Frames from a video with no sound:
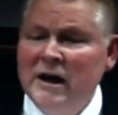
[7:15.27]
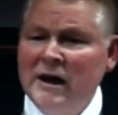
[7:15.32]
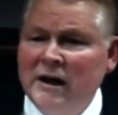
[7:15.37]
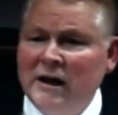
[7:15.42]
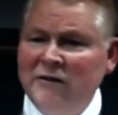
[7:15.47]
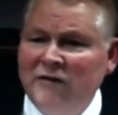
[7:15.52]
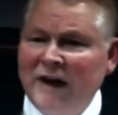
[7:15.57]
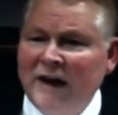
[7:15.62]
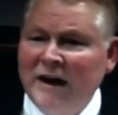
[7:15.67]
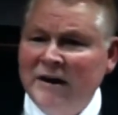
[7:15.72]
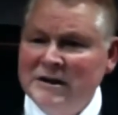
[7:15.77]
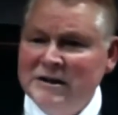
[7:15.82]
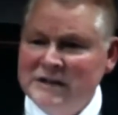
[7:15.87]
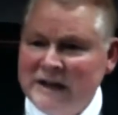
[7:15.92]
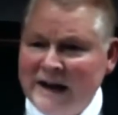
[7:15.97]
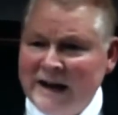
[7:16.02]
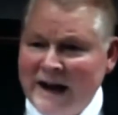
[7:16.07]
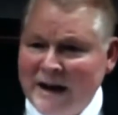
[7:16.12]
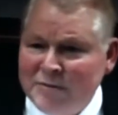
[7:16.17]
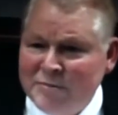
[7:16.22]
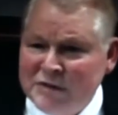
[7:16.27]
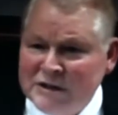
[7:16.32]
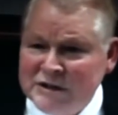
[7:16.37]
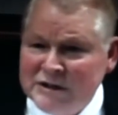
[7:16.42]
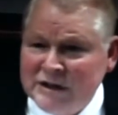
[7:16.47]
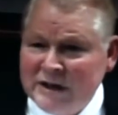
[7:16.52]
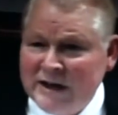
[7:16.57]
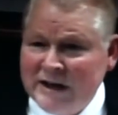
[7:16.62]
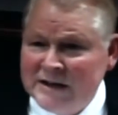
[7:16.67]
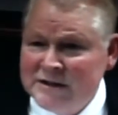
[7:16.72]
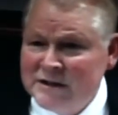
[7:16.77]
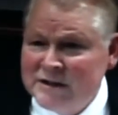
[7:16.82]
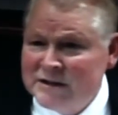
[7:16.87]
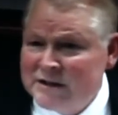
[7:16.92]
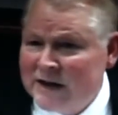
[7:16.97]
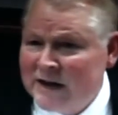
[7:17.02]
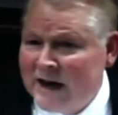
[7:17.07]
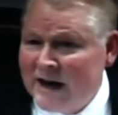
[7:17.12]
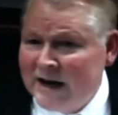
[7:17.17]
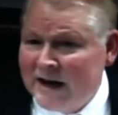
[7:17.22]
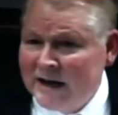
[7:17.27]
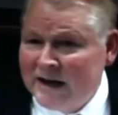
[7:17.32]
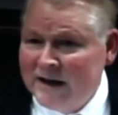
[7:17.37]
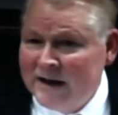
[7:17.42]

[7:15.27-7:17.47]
of violence that happens in our society.